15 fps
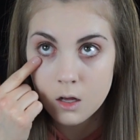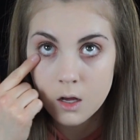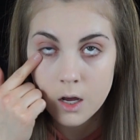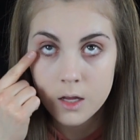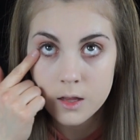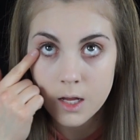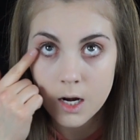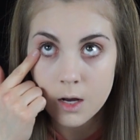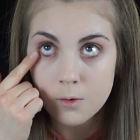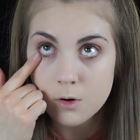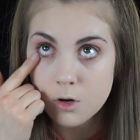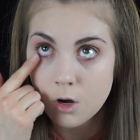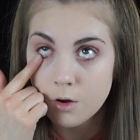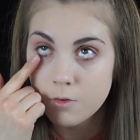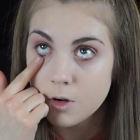And then I will
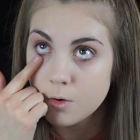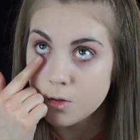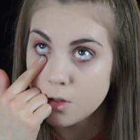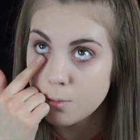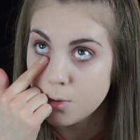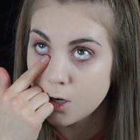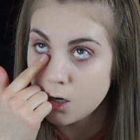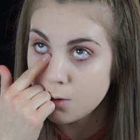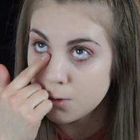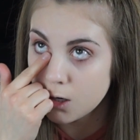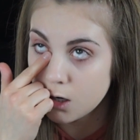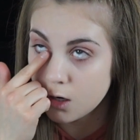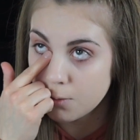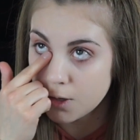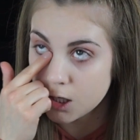go over it with a beauty
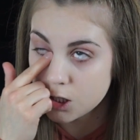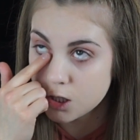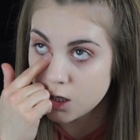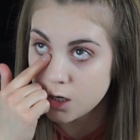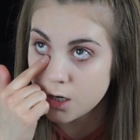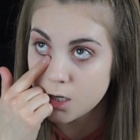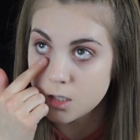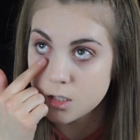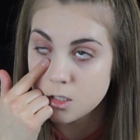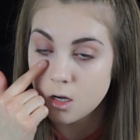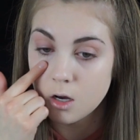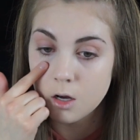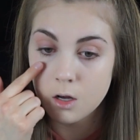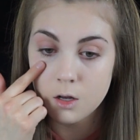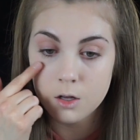blender to make sure it's
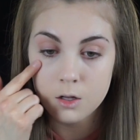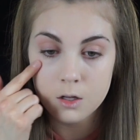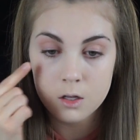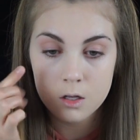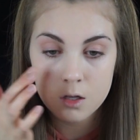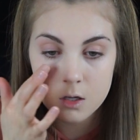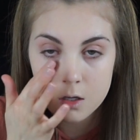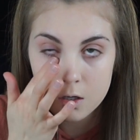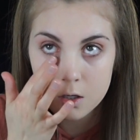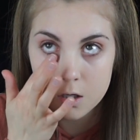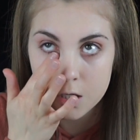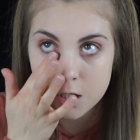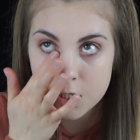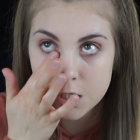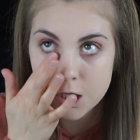all
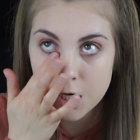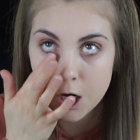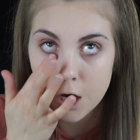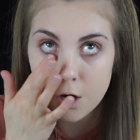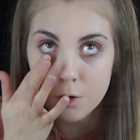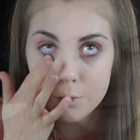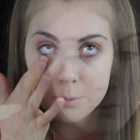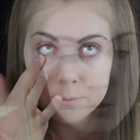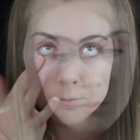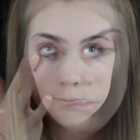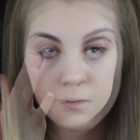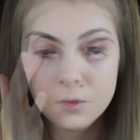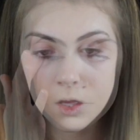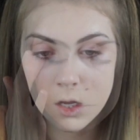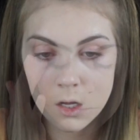good to go.
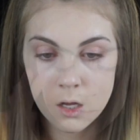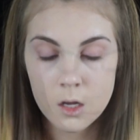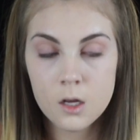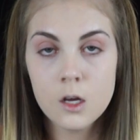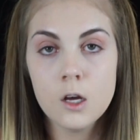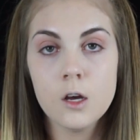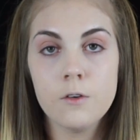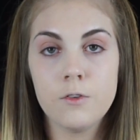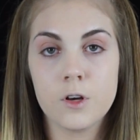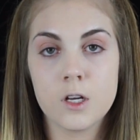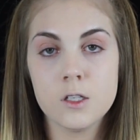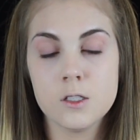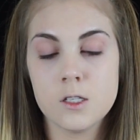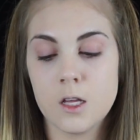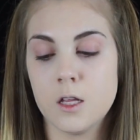For
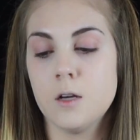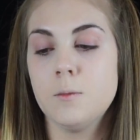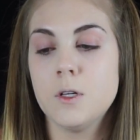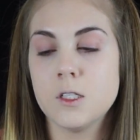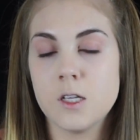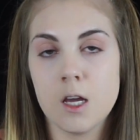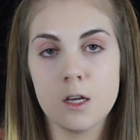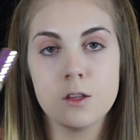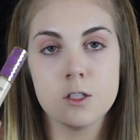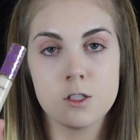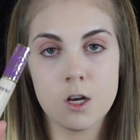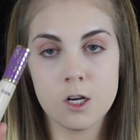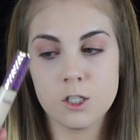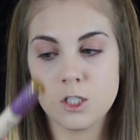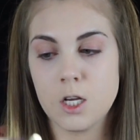concealer, I'm going to take the
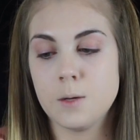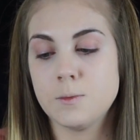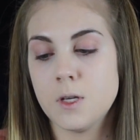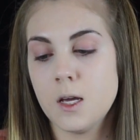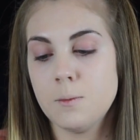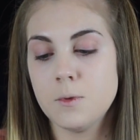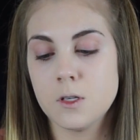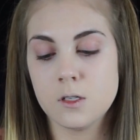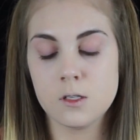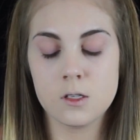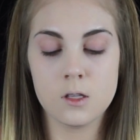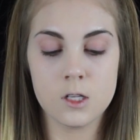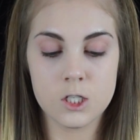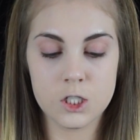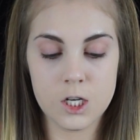Tarte Shape Tape. This is
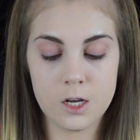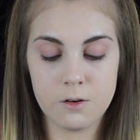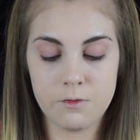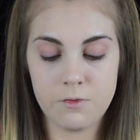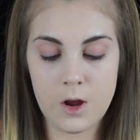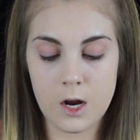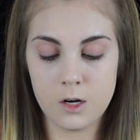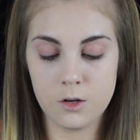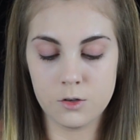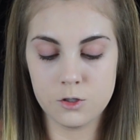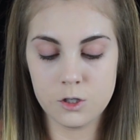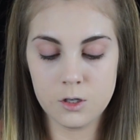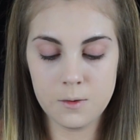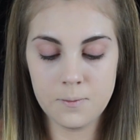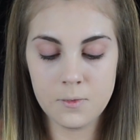in the shade Fair
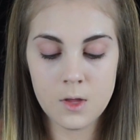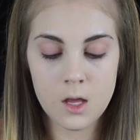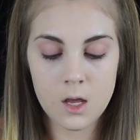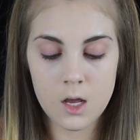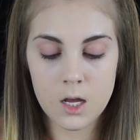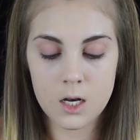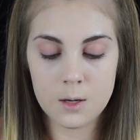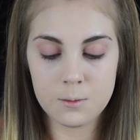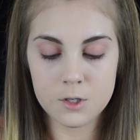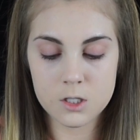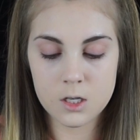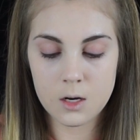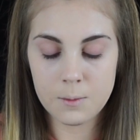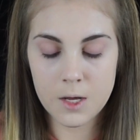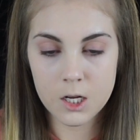Neutral. And I'm just
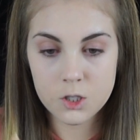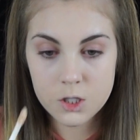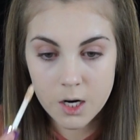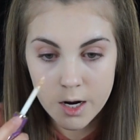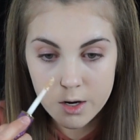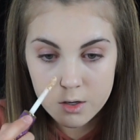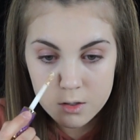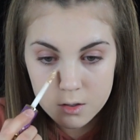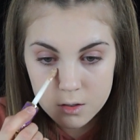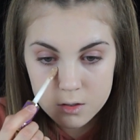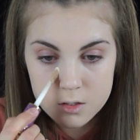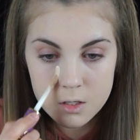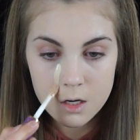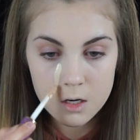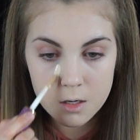going to make
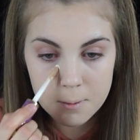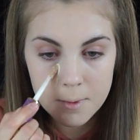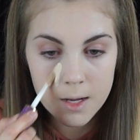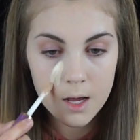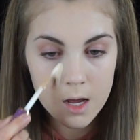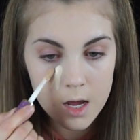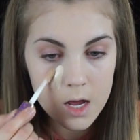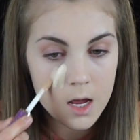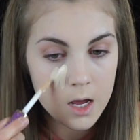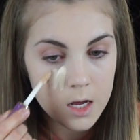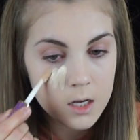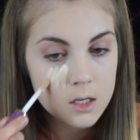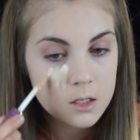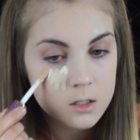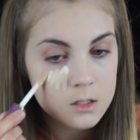triangles under my
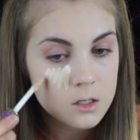eyes.